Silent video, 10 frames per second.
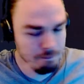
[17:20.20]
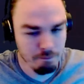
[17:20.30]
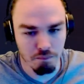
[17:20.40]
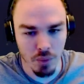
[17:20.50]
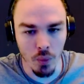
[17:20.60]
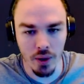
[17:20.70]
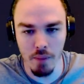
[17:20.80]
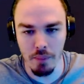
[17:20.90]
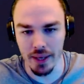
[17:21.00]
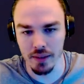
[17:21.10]
But we're going to
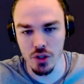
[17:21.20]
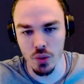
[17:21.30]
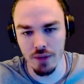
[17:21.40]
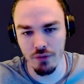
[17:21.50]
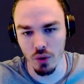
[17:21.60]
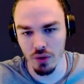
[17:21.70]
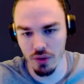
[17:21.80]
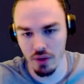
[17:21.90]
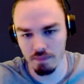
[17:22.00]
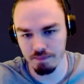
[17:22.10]
pick the 24th
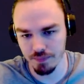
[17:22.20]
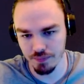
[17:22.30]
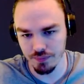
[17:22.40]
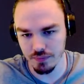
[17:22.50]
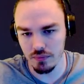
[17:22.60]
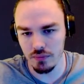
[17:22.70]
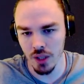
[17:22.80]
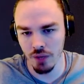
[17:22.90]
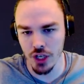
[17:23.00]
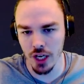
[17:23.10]

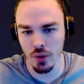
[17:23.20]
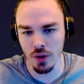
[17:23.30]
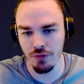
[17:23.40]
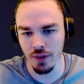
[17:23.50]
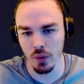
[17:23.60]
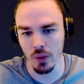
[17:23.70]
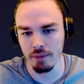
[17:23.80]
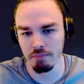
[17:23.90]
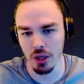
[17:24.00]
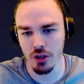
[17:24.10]
of January, February,
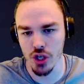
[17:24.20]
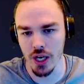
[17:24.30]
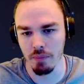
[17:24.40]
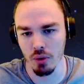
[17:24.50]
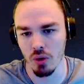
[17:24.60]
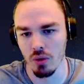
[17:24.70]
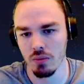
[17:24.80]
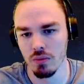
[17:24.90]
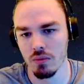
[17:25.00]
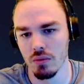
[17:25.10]
March, April,
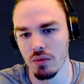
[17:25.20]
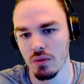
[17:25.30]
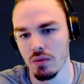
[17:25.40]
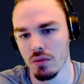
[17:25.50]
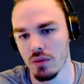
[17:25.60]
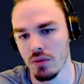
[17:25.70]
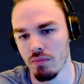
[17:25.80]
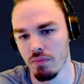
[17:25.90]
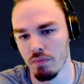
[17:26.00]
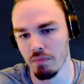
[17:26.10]

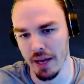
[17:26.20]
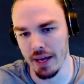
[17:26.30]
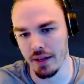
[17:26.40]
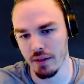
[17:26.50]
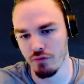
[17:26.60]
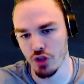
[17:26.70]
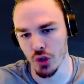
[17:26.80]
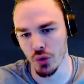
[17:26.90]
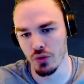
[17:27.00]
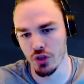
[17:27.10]
May,
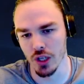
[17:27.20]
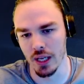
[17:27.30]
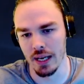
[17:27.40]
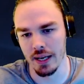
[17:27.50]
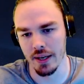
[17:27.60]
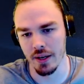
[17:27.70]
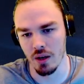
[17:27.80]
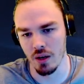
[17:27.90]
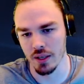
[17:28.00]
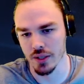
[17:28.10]
June, July, and
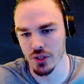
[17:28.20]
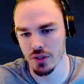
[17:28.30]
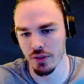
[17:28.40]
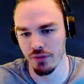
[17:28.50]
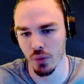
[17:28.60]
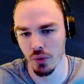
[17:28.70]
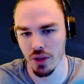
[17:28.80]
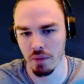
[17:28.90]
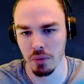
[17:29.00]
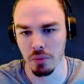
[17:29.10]
August. The 4th
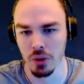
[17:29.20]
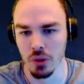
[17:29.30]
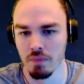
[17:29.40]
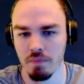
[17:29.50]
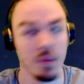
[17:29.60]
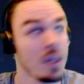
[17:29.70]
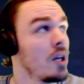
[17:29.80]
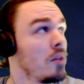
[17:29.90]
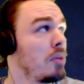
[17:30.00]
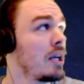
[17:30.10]
Umbral Moon.
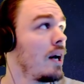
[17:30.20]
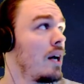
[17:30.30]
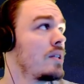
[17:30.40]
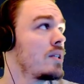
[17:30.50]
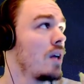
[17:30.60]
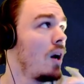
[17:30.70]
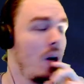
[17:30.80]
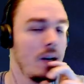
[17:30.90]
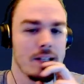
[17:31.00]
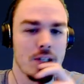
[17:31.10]
Because
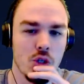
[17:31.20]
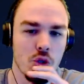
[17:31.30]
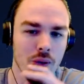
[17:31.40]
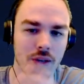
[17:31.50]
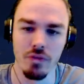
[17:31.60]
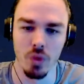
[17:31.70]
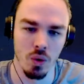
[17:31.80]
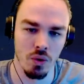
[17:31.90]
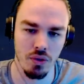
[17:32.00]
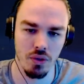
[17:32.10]
August
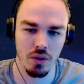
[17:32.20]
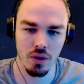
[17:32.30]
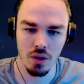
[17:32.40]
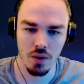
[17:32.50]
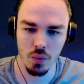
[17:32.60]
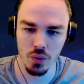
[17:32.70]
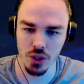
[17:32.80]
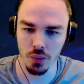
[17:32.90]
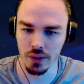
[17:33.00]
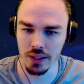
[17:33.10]
24th was
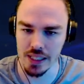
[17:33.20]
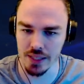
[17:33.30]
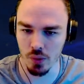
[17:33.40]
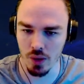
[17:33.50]
the release of A Realm